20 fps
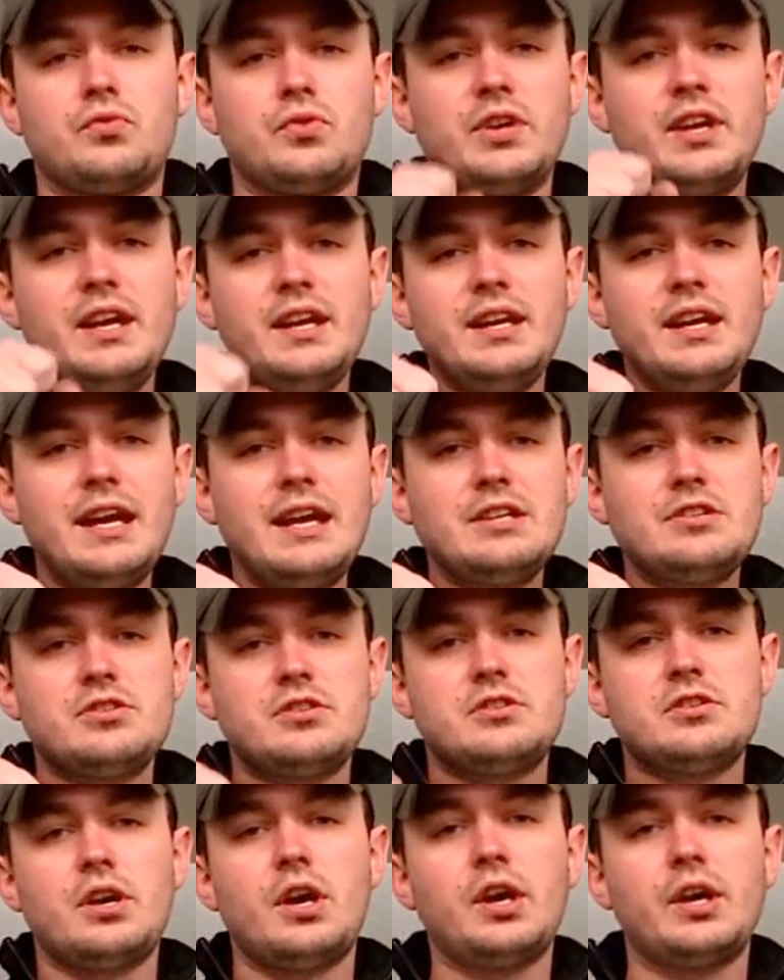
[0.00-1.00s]
re-engage the
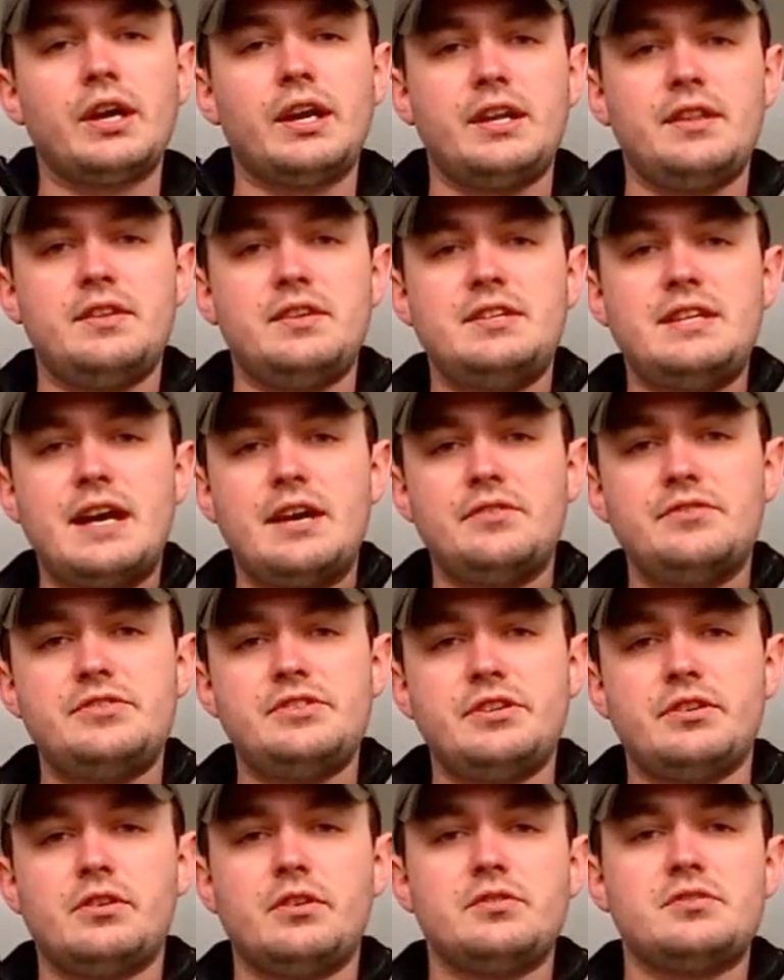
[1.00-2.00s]
target in the down
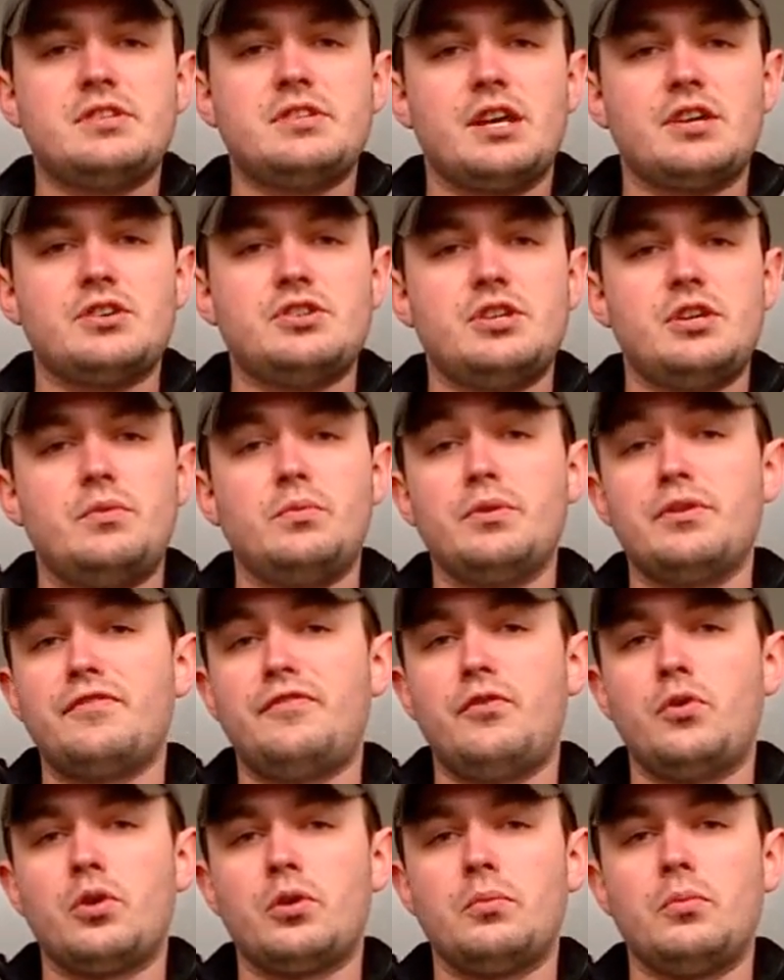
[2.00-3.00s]
0 section with
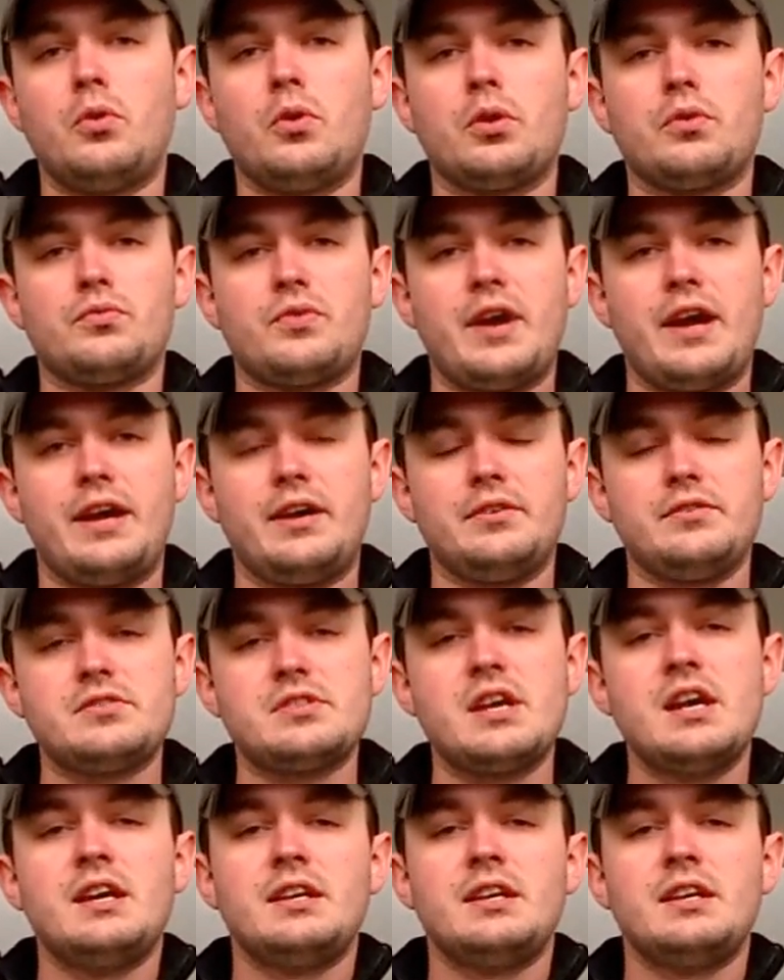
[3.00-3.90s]
4 more rounds.